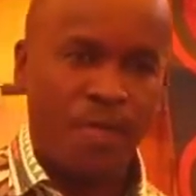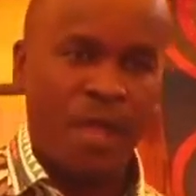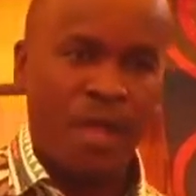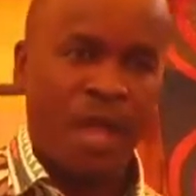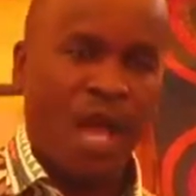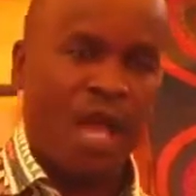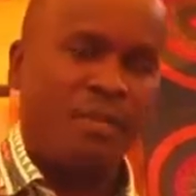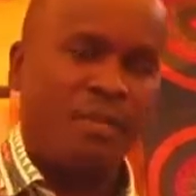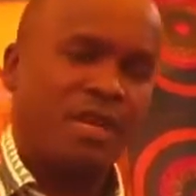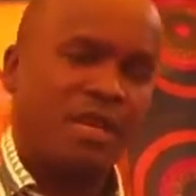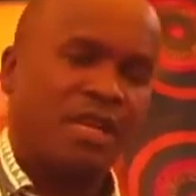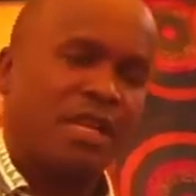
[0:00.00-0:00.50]

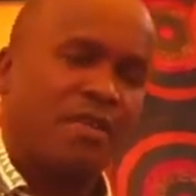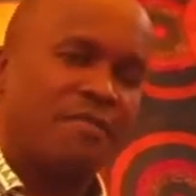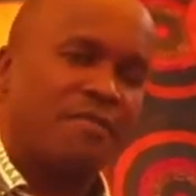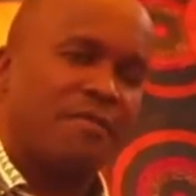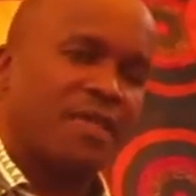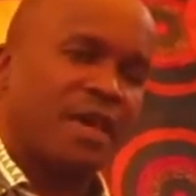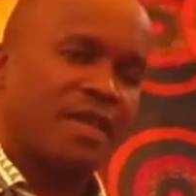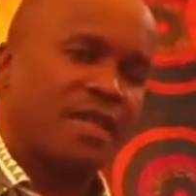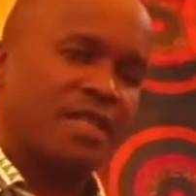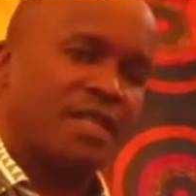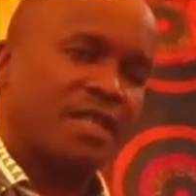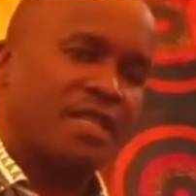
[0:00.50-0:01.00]
I believe
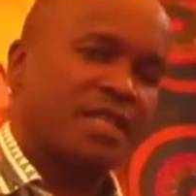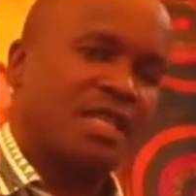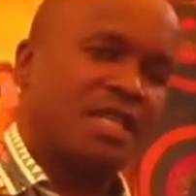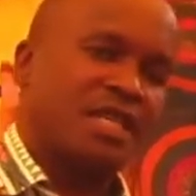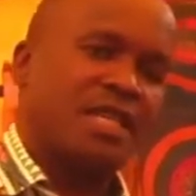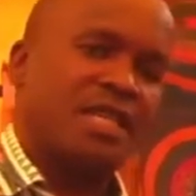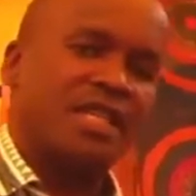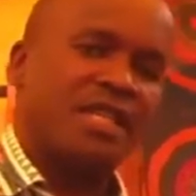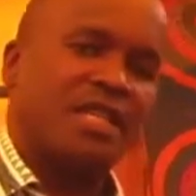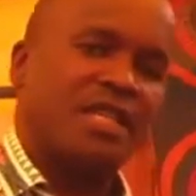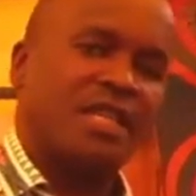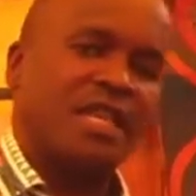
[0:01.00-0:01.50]
that
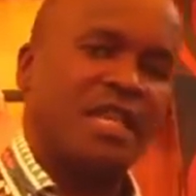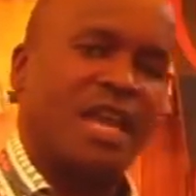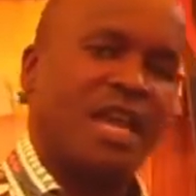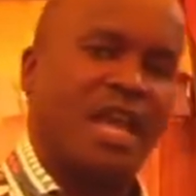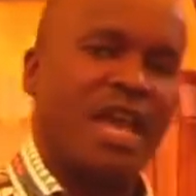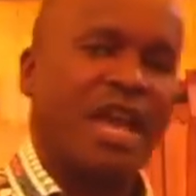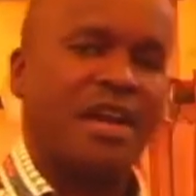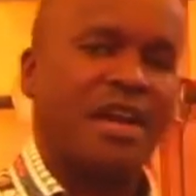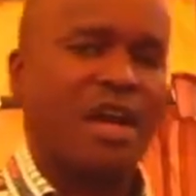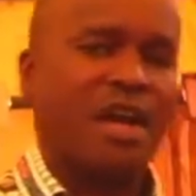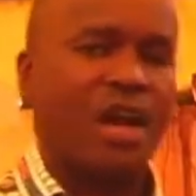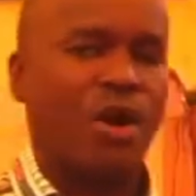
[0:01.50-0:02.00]
the
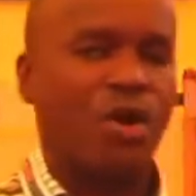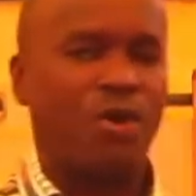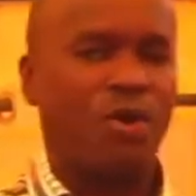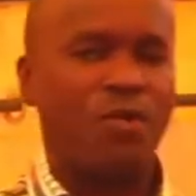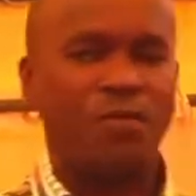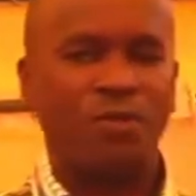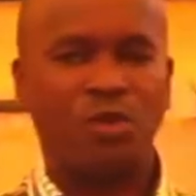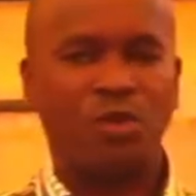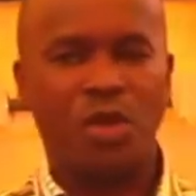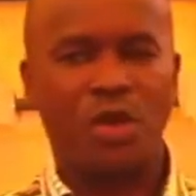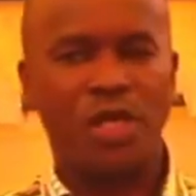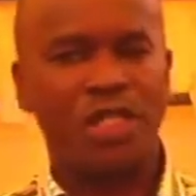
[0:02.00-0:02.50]
era
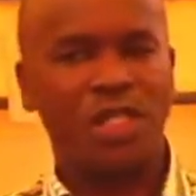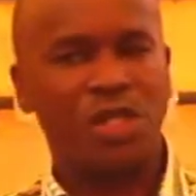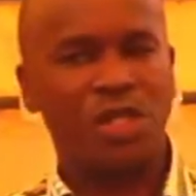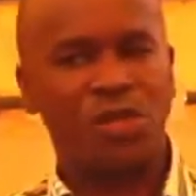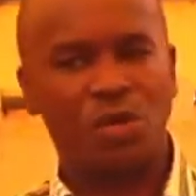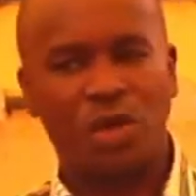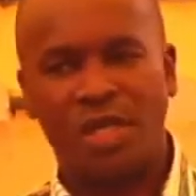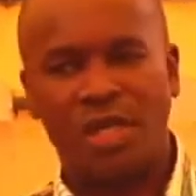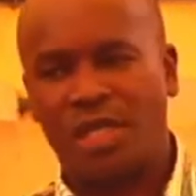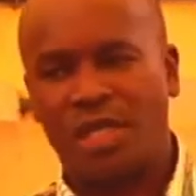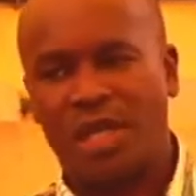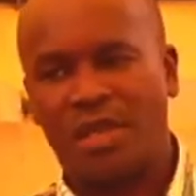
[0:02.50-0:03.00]
of
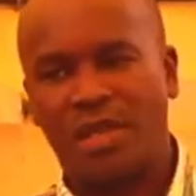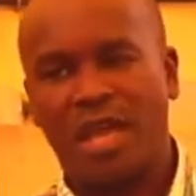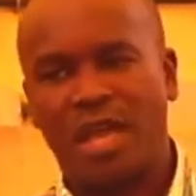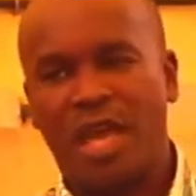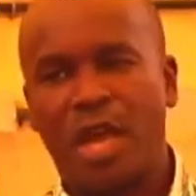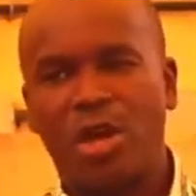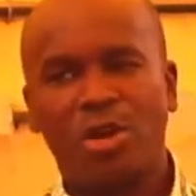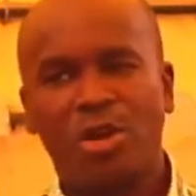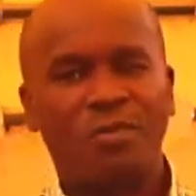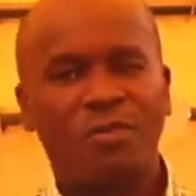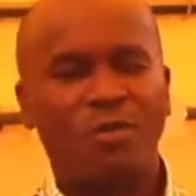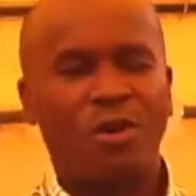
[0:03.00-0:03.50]
2020 and the
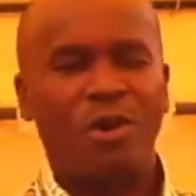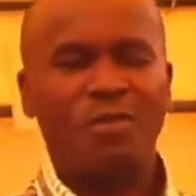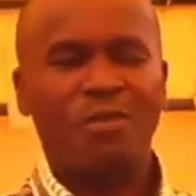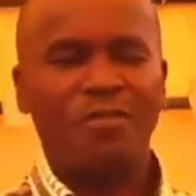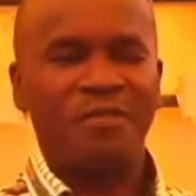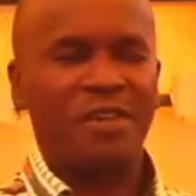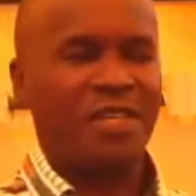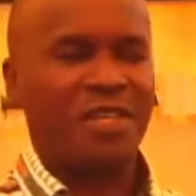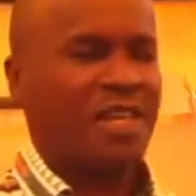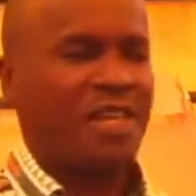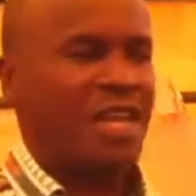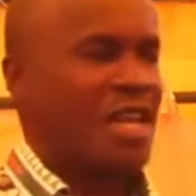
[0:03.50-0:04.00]
era of
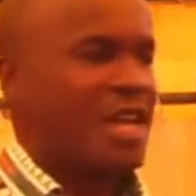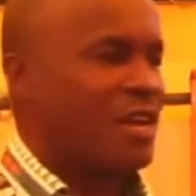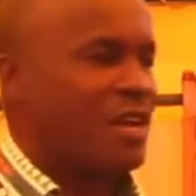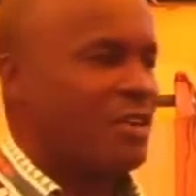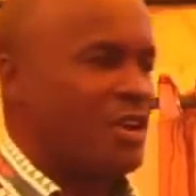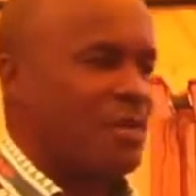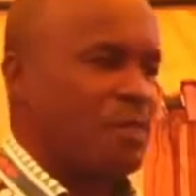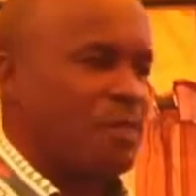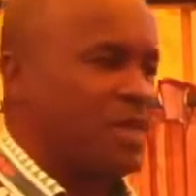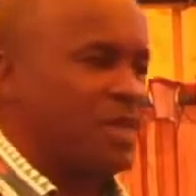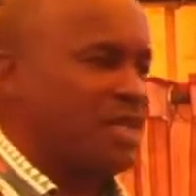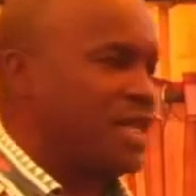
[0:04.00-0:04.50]
COVID
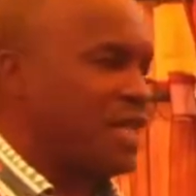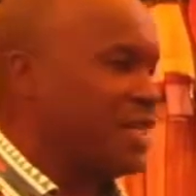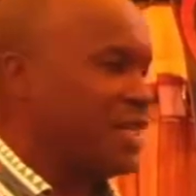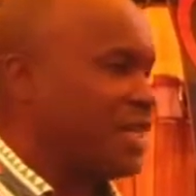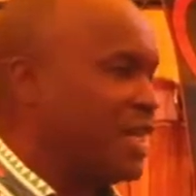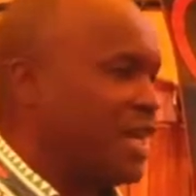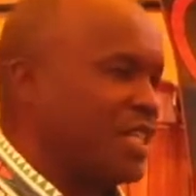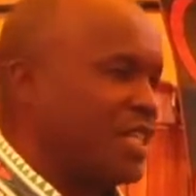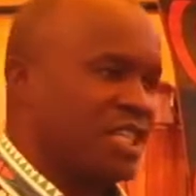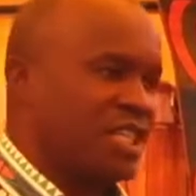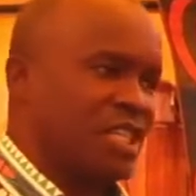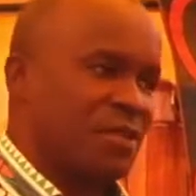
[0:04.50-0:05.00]
represented
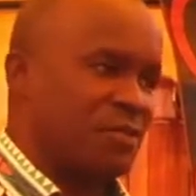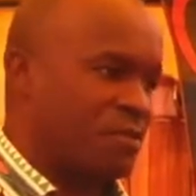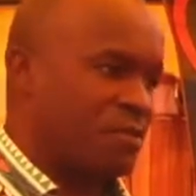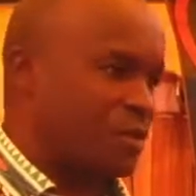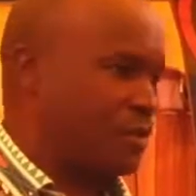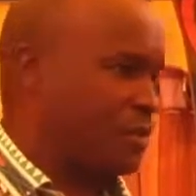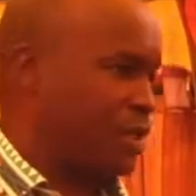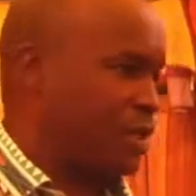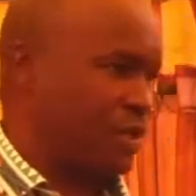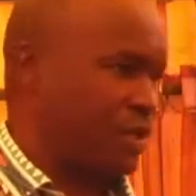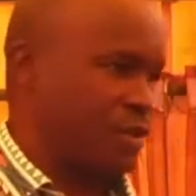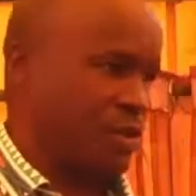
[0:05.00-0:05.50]
a shift of
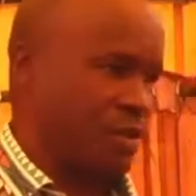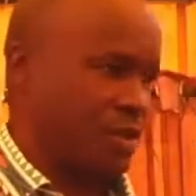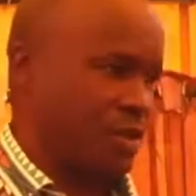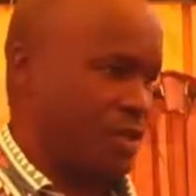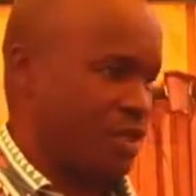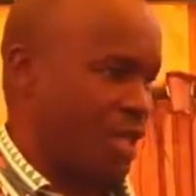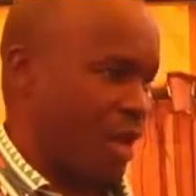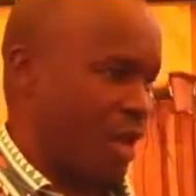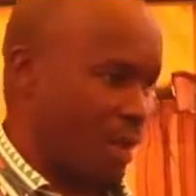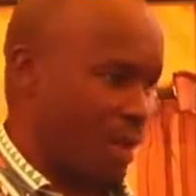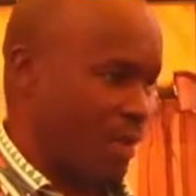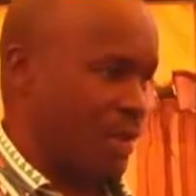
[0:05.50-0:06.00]
seasons.
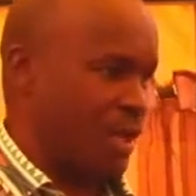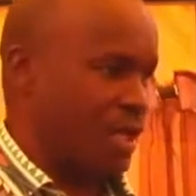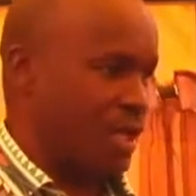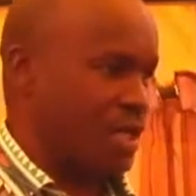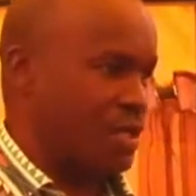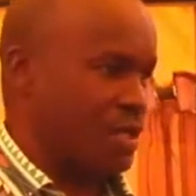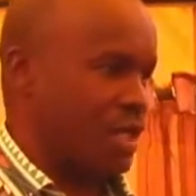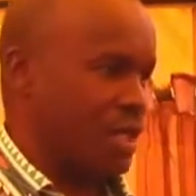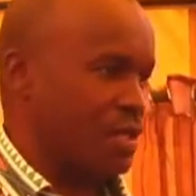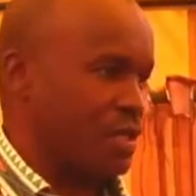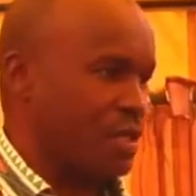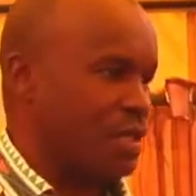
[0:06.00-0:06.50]
Am I making
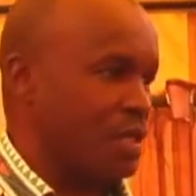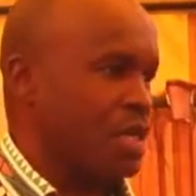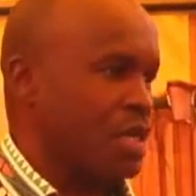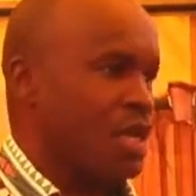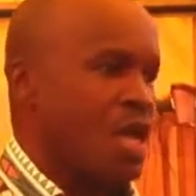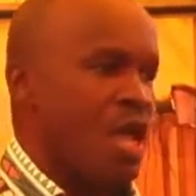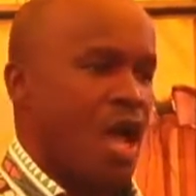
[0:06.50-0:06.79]
sense?